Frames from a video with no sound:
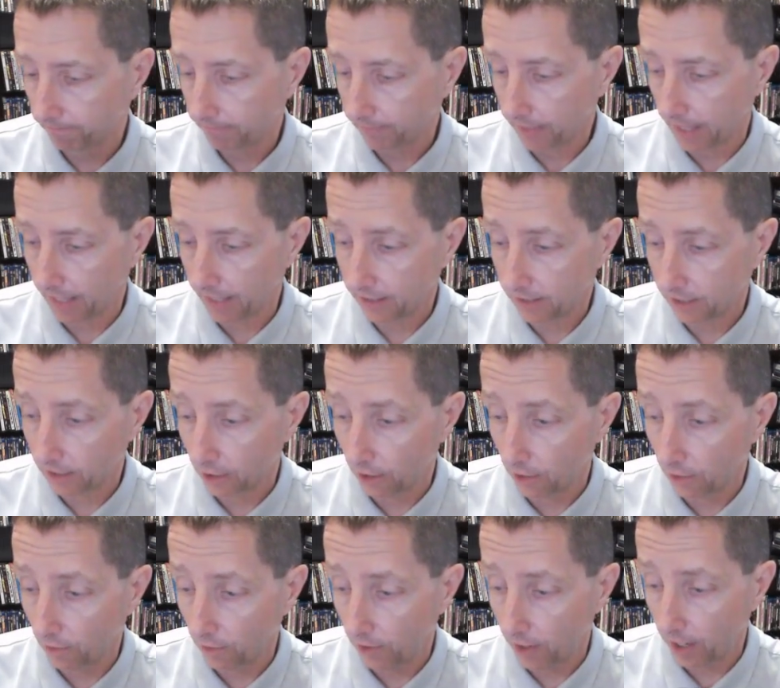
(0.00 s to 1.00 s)
And
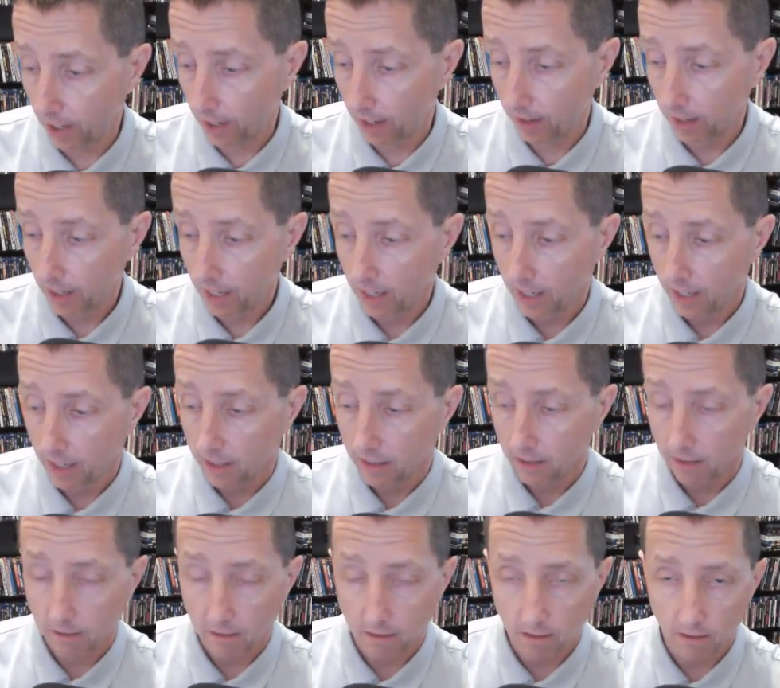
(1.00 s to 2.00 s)
so
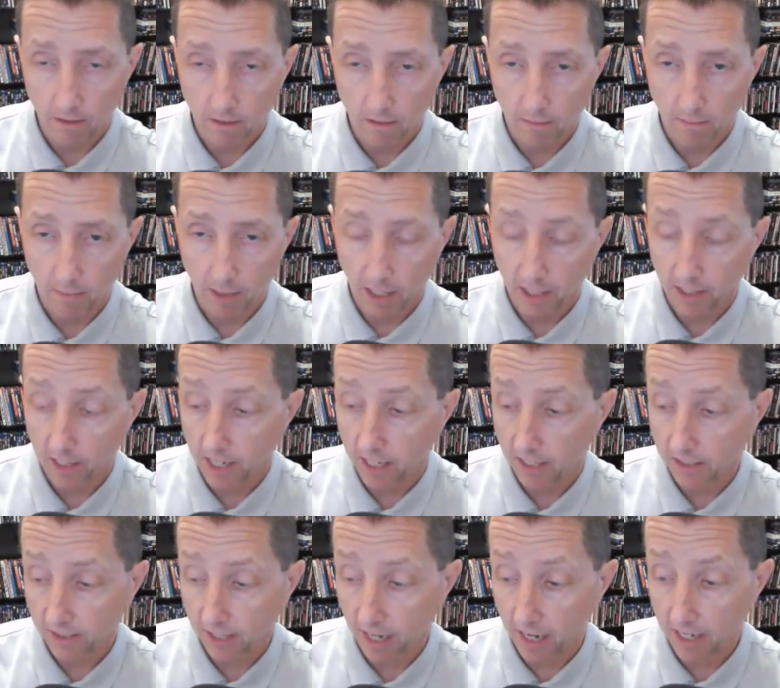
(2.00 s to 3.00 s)
Billy the
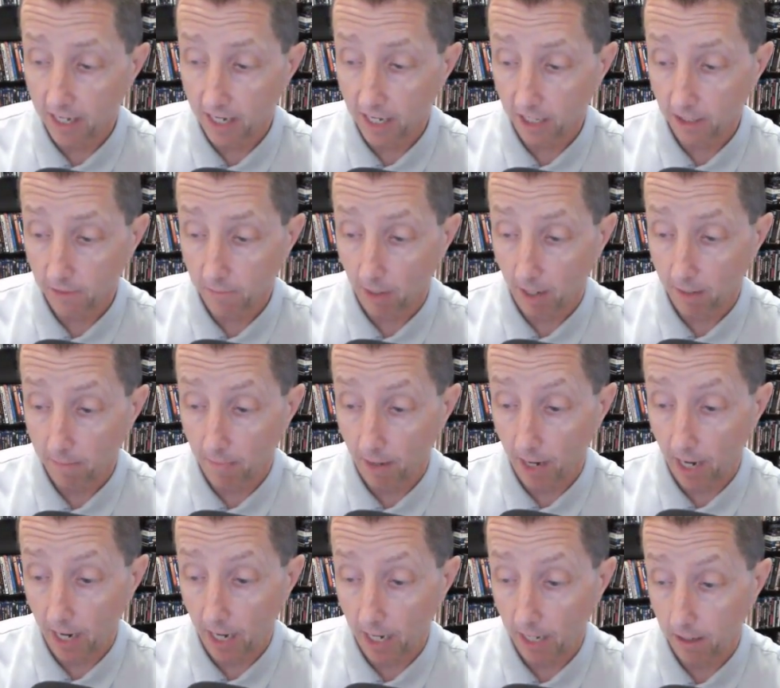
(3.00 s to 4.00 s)
Kid's sidekick is played
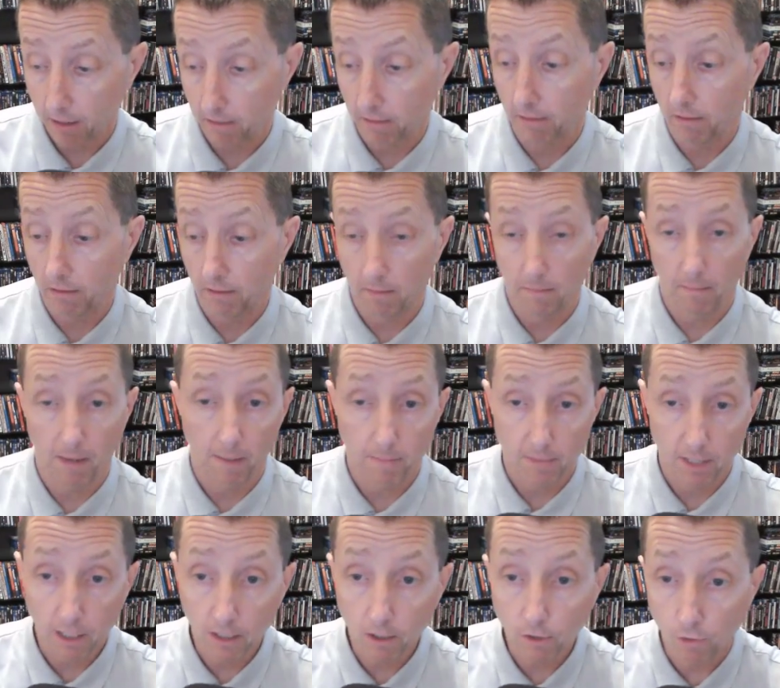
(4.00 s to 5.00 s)
by Bob
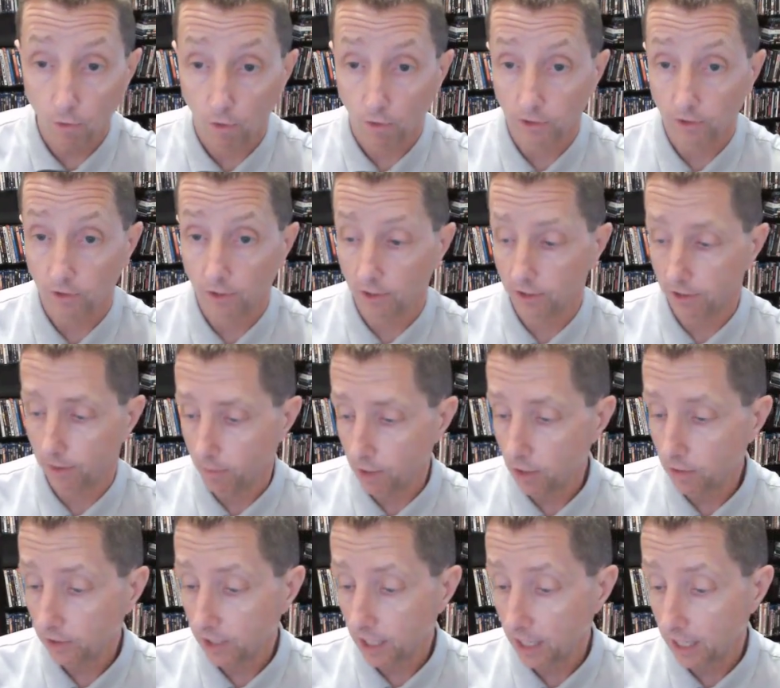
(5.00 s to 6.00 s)
Dylan, who also does the
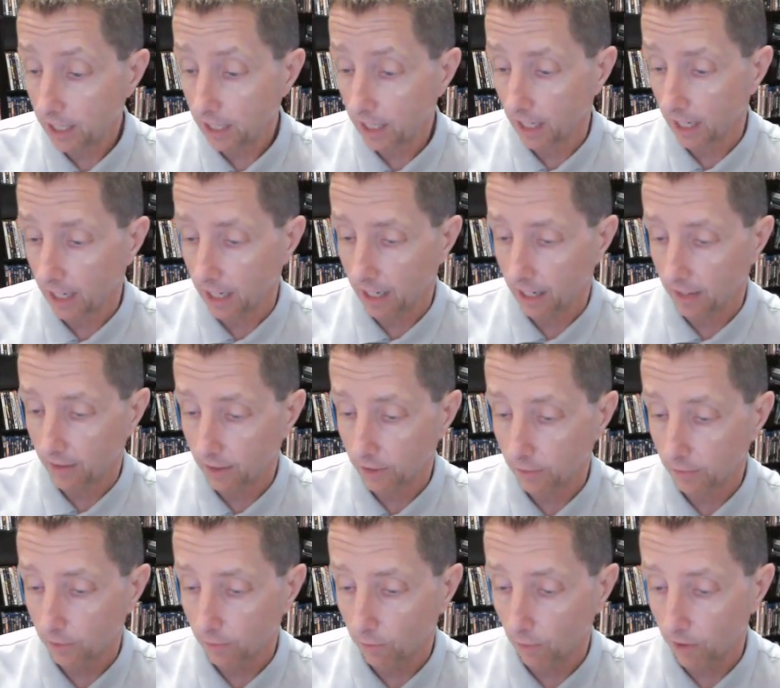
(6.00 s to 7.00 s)
music, and
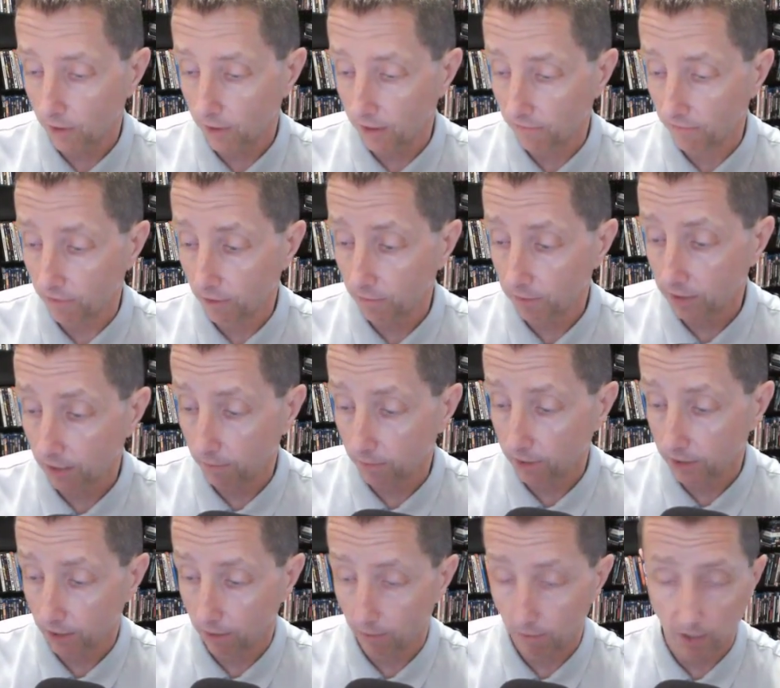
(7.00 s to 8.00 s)
this was one of the films that
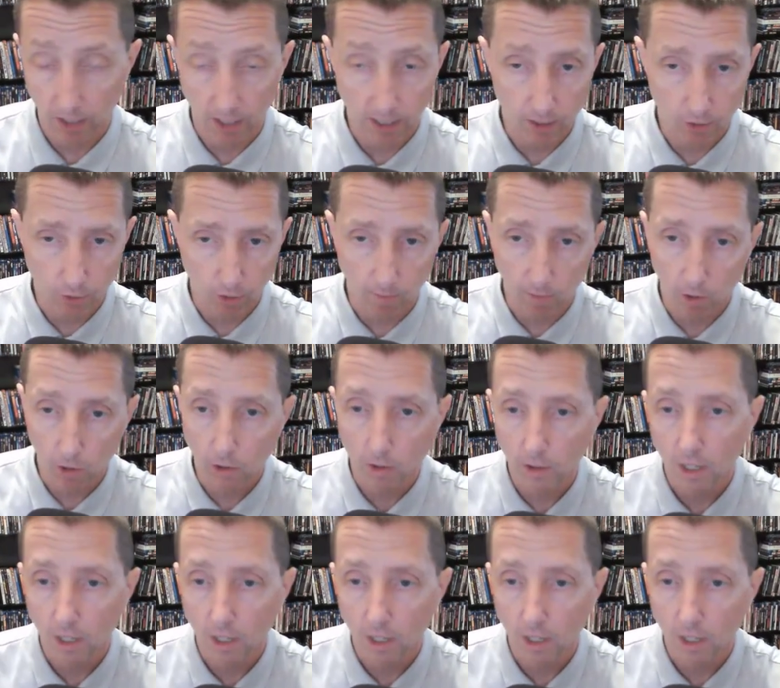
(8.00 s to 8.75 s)
was a really troubled